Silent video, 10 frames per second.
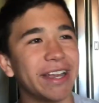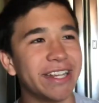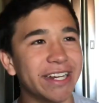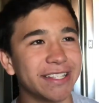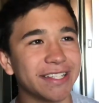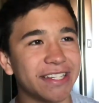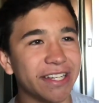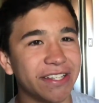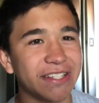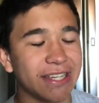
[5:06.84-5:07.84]
I needed to
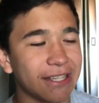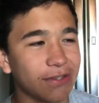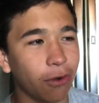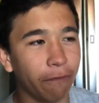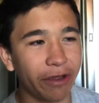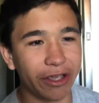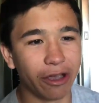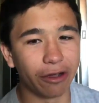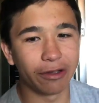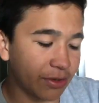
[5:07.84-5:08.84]
sneeze like this whole
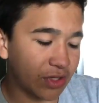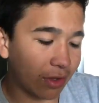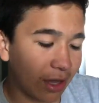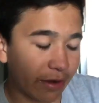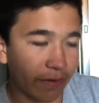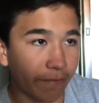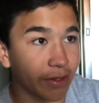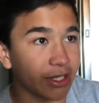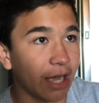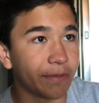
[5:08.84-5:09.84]
video. There's a lot of
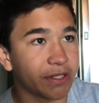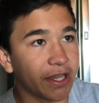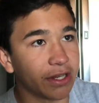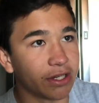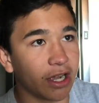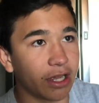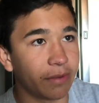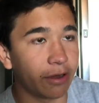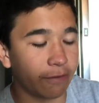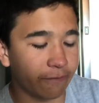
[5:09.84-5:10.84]
different topics I can talk
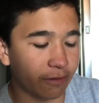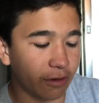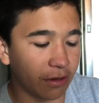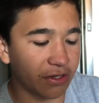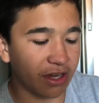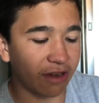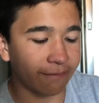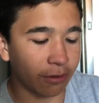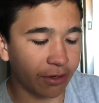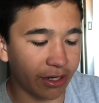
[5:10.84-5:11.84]
about for
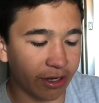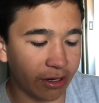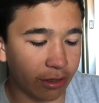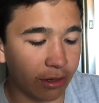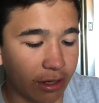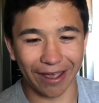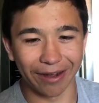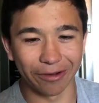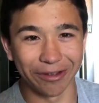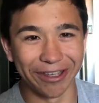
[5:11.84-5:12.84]
sophomore year. I
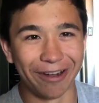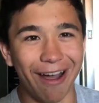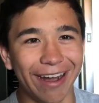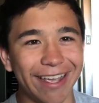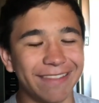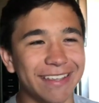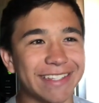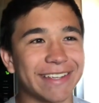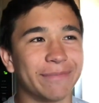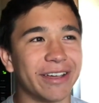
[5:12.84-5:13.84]
don't really know how to end
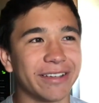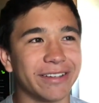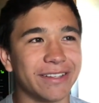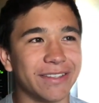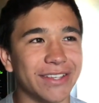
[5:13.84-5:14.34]
this. I'm not good at